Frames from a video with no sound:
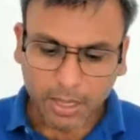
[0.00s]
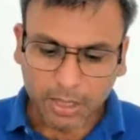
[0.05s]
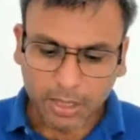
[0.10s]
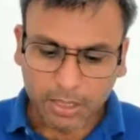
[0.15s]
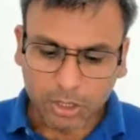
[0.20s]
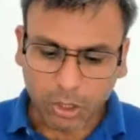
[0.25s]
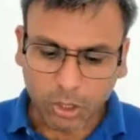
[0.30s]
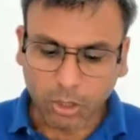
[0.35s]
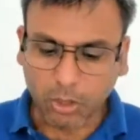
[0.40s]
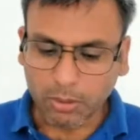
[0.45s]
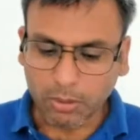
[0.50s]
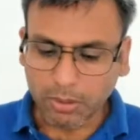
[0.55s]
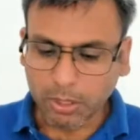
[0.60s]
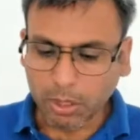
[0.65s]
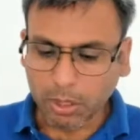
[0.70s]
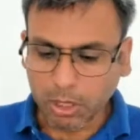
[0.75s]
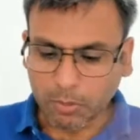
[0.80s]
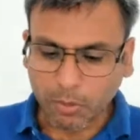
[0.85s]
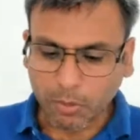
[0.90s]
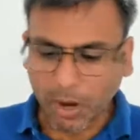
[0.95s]
So
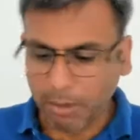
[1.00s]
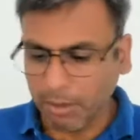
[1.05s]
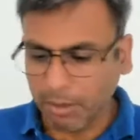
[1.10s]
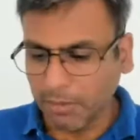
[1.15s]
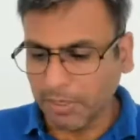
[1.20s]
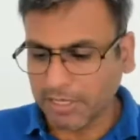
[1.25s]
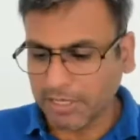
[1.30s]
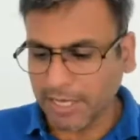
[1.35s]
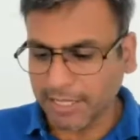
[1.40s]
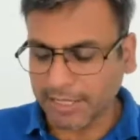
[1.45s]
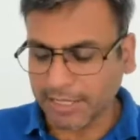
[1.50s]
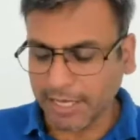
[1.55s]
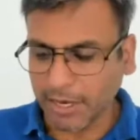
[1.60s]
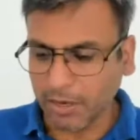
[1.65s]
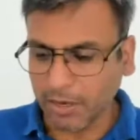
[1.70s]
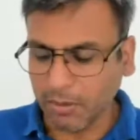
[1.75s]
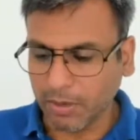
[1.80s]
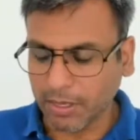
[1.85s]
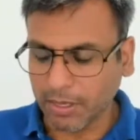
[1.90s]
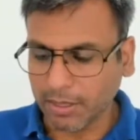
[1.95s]
good problem is, let's say
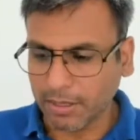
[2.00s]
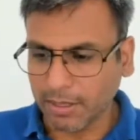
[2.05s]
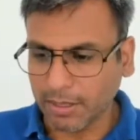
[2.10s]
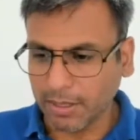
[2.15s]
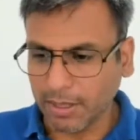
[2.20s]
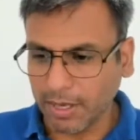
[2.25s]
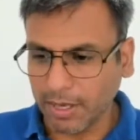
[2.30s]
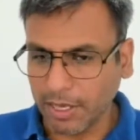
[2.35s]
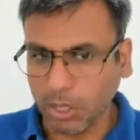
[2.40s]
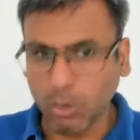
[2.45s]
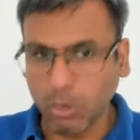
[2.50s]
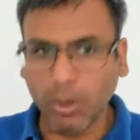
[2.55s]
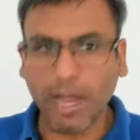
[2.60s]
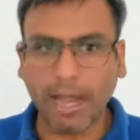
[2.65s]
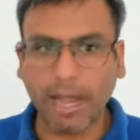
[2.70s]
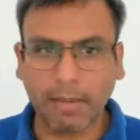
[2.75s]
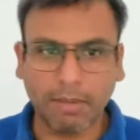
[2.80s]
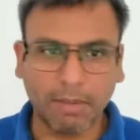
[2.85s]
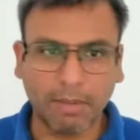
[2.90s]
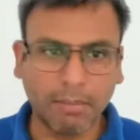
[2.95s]
you
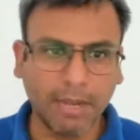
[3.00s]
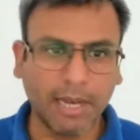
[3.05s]
have £1